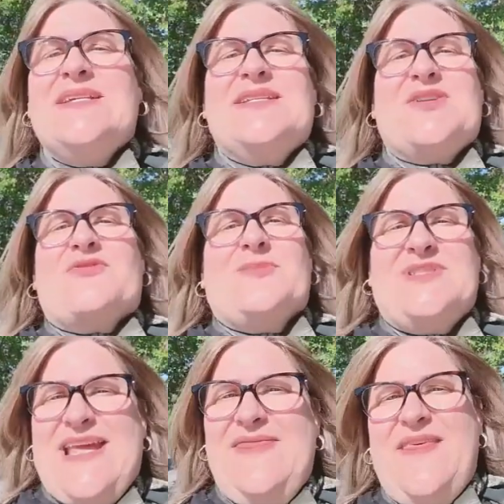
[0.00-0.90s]
So from
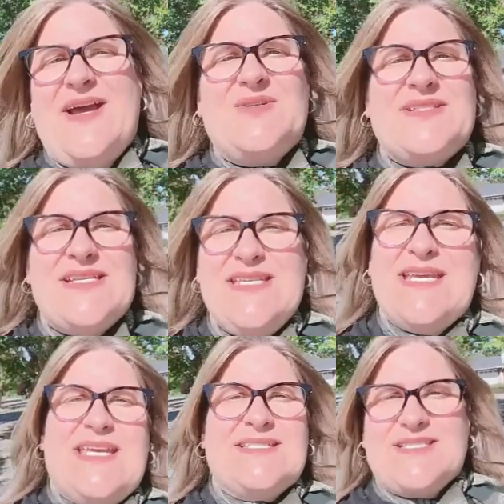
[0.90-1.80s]
10,000, you
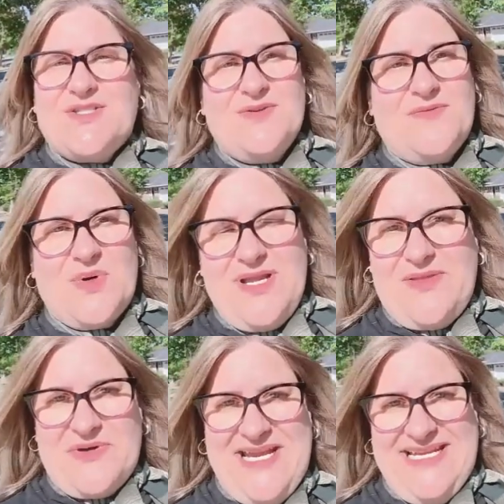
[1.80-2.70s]
get to
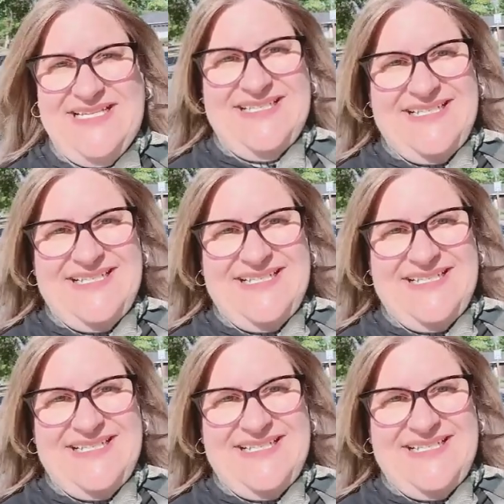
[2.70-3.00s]
243.